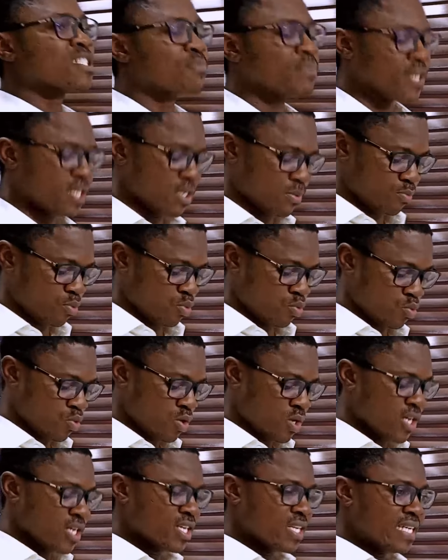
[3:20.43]
payable
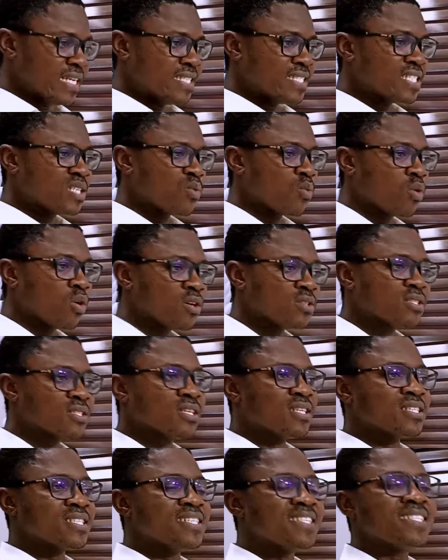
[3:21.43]
is the what?
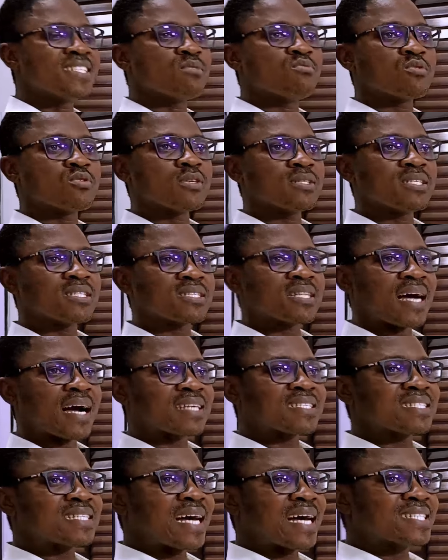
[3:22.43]
Is the withholding tax
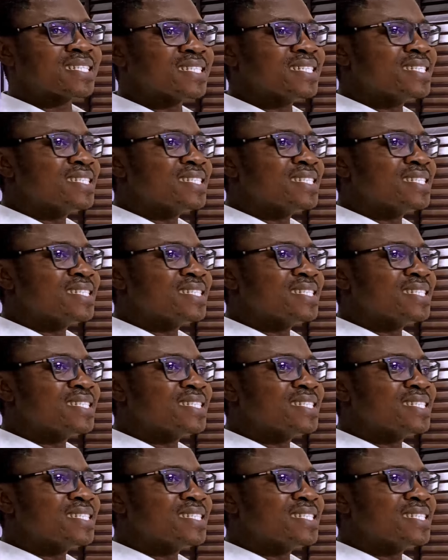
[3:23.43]
that is